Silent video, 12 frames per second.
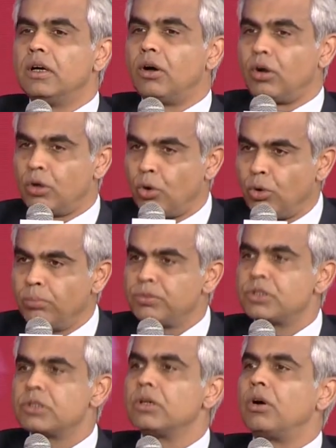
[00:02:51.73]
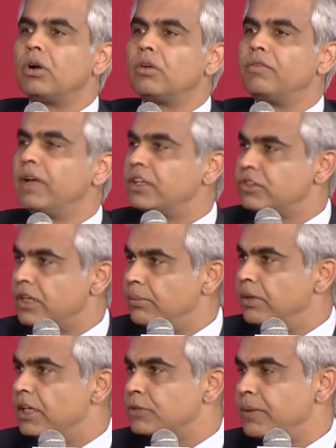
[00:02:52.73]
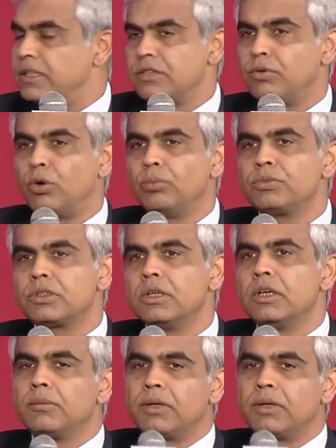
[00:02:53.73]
homes, on extremely expensive homes.